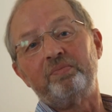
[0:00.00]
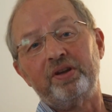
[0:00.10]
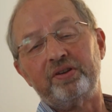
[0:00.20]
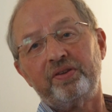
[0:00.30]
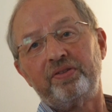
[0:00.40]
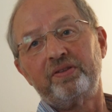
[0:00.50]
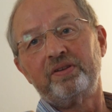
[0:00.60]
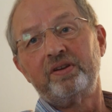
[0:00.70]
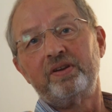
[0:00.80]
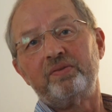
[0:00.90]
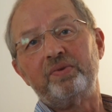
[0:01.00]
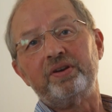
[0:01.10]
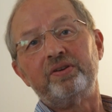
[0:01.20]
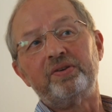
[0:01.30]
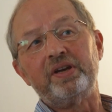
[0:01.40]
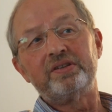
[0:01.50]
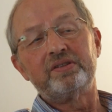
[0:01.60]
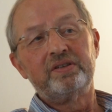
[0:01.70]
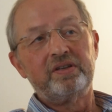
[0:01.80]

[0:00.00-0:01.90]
Blydydd, written on it.